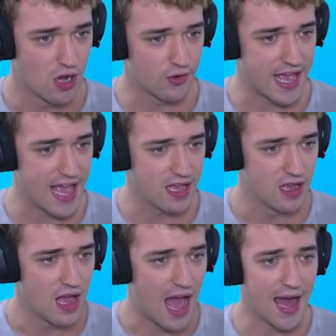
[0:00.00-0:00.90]
Okay.
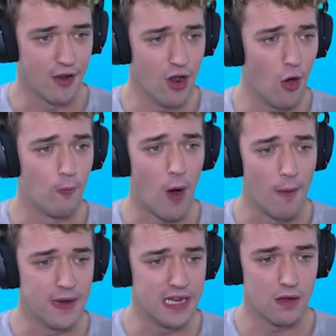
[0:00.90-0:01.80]
I don't know
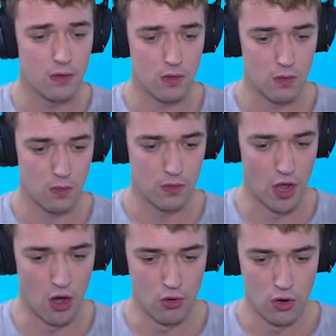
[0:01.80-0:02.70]
what we need.
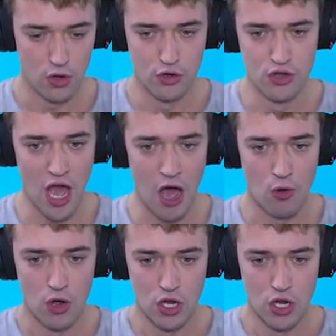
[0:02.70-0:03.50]
No. No.